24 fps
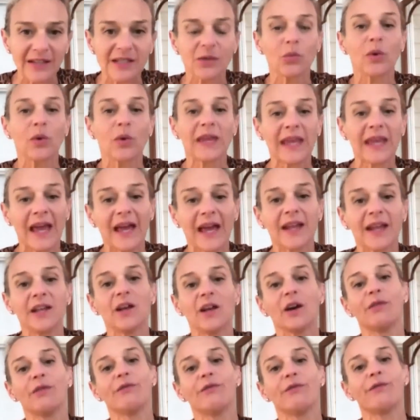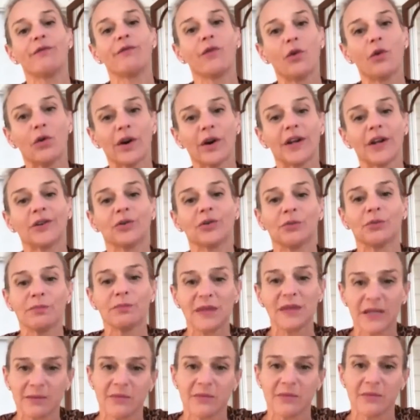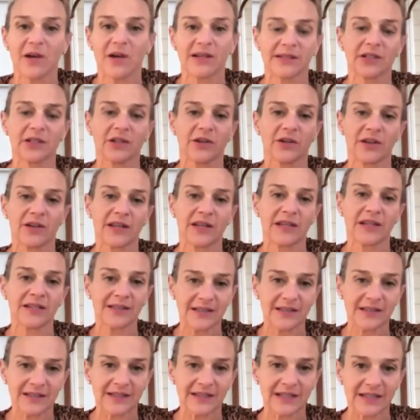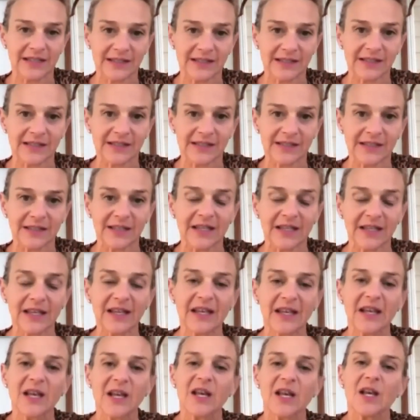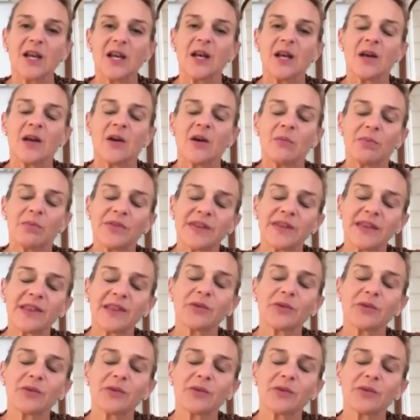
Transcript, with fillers: we can avoid or minimize a lot of these diseases but yes. then the